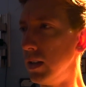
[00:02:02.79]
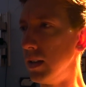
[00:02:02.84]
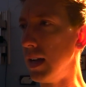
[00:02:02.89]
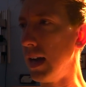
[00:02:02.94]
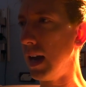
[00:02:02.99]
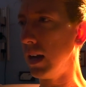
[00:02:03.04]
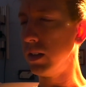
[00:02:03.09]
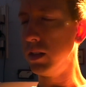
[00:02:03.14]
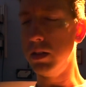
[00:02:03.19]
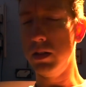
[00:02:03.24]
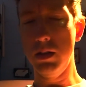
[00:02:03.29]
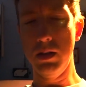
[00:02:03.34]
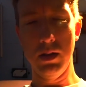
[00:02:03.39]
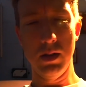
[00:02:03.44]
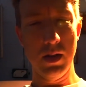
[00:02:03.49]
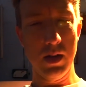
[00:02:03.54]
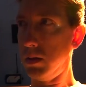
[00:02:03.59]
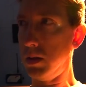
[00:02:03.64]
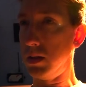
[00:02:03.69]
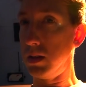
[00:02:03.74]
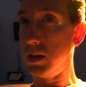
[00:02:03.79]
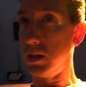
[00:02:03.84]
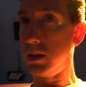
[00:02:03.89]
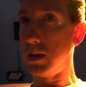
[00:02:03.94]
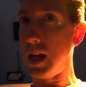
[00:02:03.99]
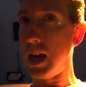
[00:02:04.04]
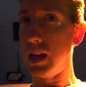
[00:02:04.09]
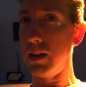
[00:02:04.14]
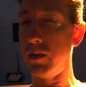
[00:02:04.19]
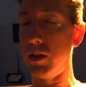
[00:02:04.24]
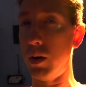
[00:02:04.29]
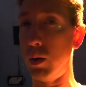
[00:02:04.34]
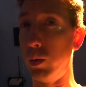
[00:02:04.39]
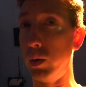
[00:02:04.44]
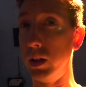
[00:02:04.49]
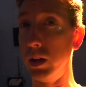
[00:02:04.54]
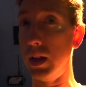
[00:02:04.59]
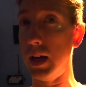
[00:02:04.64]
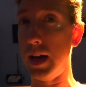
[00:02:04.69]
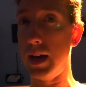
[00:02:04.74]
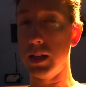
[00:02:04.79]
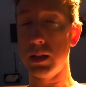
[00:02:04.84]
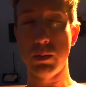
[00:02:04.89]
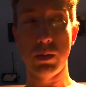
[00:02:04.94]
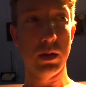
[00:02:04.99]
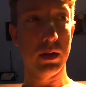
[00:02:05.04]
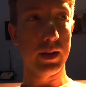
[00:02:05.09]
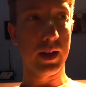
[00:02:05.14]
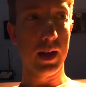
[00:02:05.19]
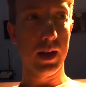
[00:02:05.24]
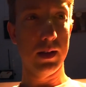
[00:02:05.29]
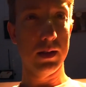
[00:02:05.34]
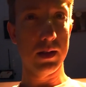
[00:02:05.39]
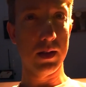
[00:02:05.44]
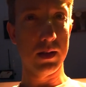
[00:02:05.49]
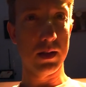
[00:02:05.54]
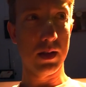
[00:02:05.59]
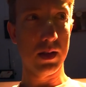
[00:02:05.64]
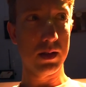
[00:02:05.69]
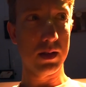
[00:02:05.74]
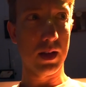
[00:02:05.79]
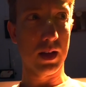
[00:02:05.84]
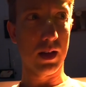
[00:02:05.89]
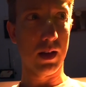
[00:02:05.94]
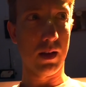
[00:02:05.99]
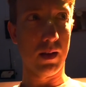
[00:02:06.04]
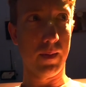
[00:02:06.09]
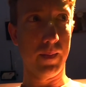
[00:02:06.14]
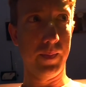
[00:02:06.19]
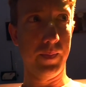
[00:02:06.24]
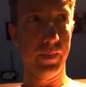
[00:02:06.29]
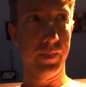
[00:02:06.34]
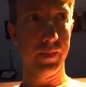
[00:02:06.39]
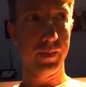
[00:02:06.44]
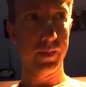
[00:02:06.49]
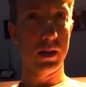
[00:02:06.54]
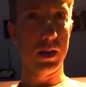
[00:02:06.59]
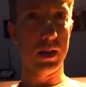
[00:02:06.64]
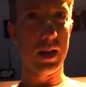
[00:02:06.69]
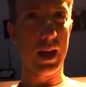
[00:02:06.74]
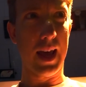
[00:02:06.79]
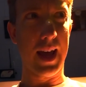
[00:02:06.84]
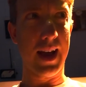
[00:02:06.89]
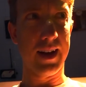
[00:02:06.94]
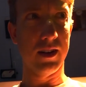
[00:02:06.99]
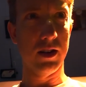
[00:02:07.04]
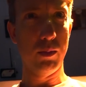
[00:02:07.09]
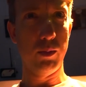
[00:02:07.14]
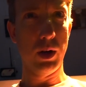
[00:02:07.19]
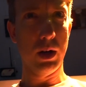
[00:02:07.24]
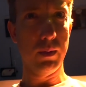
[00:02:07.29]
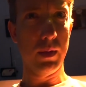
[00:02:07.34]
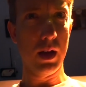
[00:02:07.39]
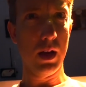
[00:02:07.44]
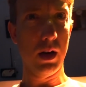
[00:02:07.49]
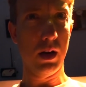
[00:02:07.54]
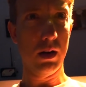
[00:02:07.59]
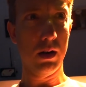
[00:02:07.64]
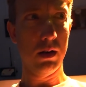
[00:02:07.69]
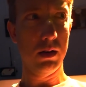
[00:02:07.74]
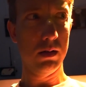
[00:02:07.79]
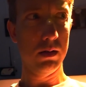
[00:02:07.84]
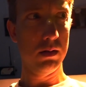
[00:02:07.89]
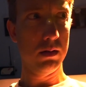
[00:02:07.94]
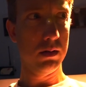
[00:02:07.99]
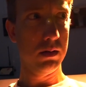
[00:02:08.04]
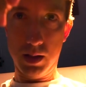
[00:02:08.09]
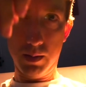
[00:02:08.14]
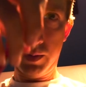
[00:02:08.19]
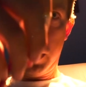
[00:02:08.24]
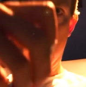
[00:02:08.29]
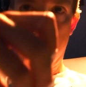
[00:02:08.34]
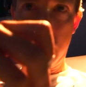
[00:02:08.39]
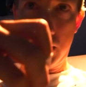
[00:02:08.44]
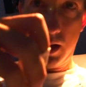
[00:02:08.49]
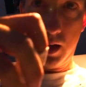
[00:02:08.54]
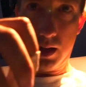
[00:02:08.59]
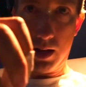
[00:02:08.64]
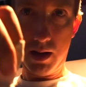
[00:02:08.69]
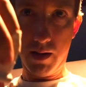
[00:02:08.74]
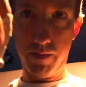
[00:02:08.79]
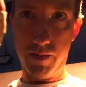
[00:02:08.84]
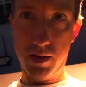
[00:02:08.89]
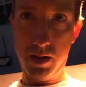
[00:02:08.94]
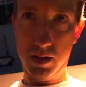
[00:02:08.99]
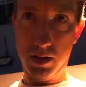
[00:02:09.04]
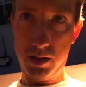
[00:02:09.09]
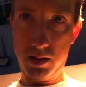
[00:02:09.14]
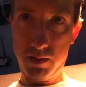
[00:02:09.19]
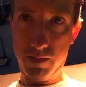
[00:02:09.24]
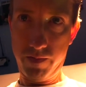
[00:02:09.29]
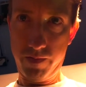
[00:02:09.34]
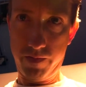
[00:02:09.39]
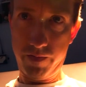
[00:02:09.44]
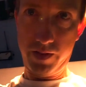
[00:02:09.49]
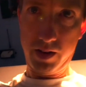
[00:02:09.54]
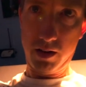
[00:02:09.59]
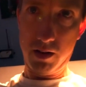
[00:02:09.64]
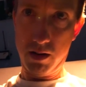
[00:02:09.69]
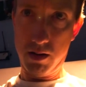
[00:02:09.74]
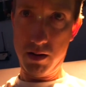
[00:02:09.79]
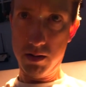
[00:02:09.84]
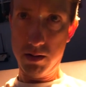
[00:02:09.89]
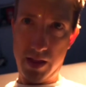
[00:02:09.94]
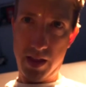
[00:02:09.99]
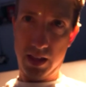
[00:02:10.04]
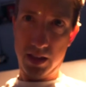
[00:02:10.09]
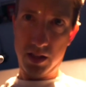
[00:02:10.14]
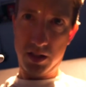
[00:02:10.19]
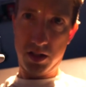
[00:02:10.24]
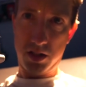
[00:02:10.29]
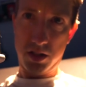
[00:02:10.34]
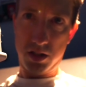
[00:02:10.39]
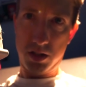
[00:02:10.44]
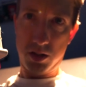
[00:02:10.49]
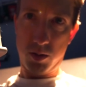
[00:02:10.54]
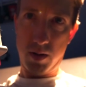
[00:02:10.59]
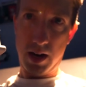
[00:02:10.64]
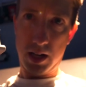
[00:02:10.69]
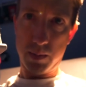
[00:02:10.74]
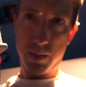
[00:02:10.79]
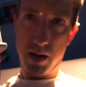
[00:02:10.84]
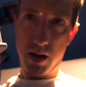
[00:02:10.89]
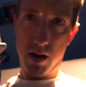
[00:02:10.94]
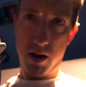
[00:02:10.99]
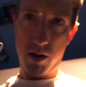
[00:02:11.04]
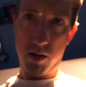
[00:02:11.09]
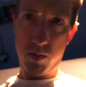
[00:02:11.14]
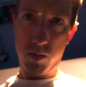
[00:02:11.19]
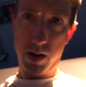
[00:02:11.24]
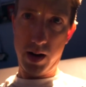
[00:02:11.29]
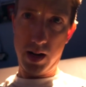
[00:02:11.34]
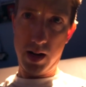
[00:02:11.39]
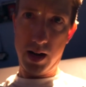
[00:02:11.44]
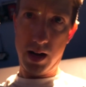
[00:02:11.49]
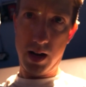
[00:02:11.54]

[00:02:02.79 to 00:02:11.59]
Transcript: a doctor? Is this not even a real hospital, guys? Is this like a, did the hacker bring me here? I'm gonna take off this finger thing. This just tracks my heart rate